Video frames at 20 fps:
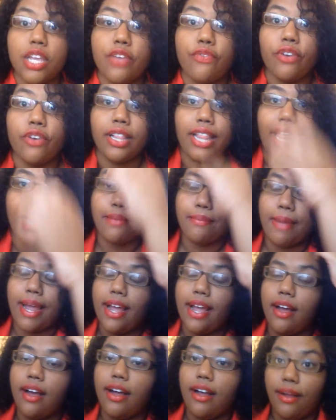it for like
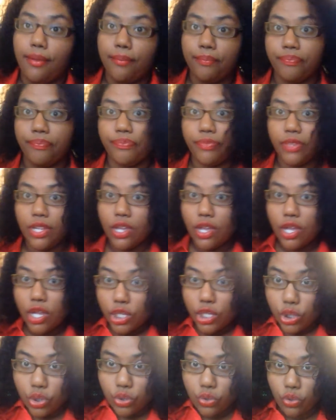my um
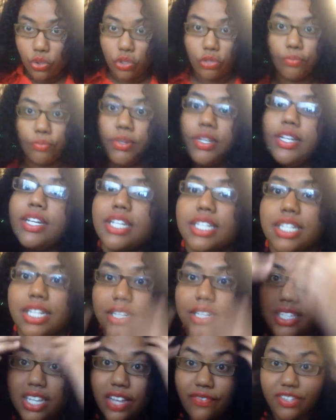school books
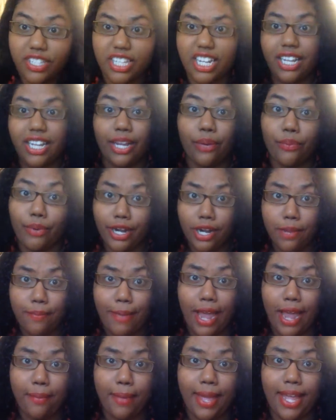and stuff instead of like wearing a
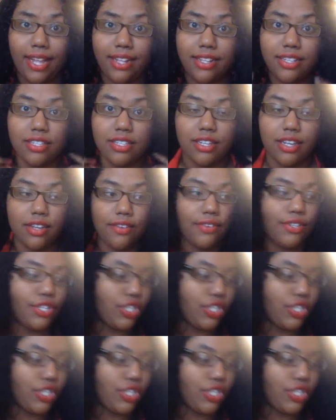backpack and stuff.